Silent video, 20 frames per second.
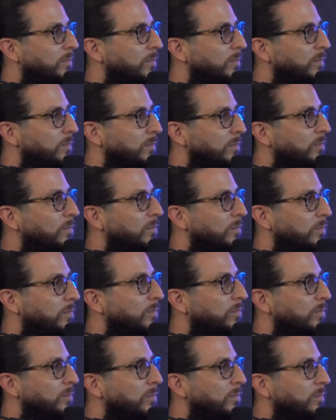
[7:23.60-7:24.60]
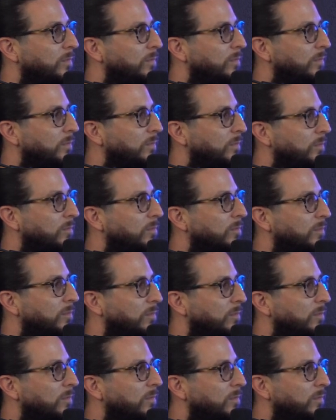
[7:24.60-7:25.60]

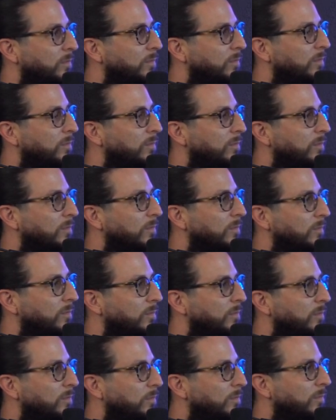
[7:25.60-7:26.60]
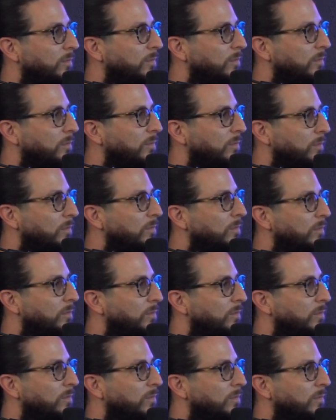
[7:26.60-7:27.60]

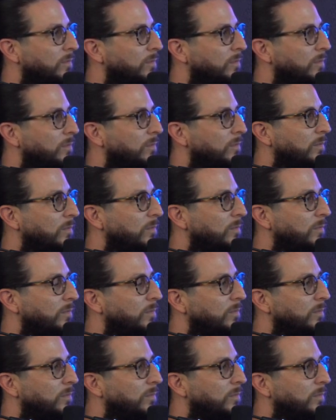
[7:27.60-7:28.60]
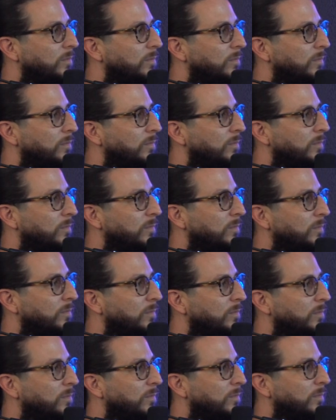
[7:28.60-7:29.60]

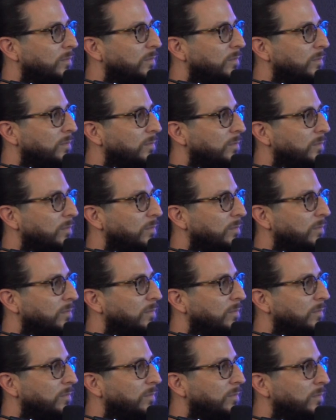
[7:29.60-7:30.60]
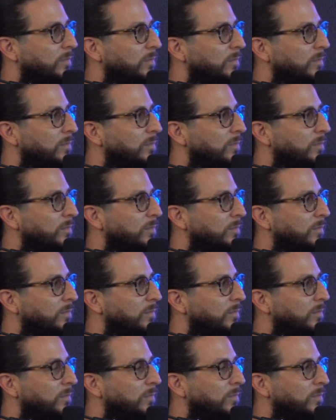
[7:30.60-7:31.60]
(silent)